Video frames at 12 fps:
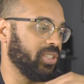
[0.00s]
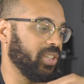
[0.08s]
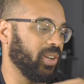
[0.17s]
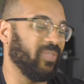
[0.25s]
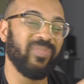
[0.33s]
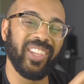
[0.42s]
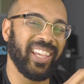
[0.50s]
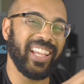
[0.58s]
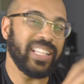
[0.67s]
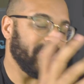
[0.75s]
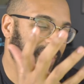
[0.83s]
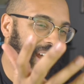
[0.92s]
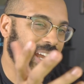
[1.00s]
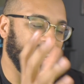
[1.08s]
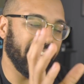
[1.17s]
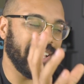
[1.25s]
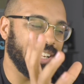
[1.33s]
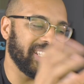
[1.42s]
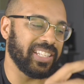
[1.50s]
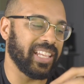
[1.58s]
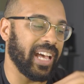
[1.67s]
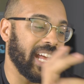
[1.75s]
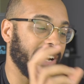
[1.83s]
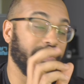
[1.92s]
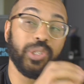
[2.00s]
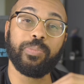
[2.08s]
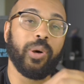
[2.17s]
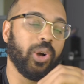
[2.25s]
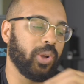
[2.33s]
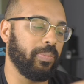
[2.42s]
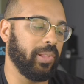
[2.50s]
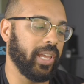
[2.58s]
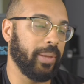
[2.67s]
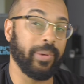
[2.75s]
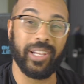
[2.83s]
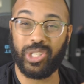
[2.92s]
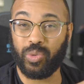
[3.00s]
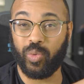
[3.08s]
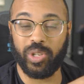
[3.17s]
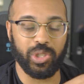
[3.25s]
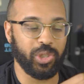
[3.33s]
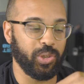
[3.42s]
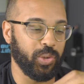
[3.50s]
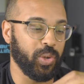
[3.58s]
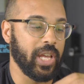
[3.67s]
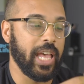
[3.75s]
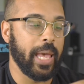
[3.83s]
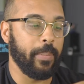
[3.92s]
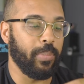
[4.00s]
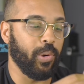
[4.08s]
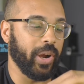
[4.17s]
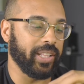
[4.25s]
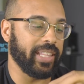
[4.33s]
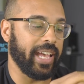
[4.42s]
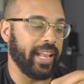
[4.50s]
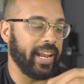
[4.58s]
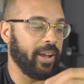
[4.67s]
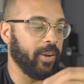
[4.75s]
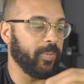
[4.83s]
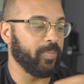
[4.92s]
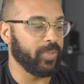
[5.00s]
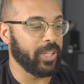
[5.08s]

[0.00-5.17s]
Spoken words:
So it's fine. Again, this is kind of a small complaint, but I just wanted to point that out.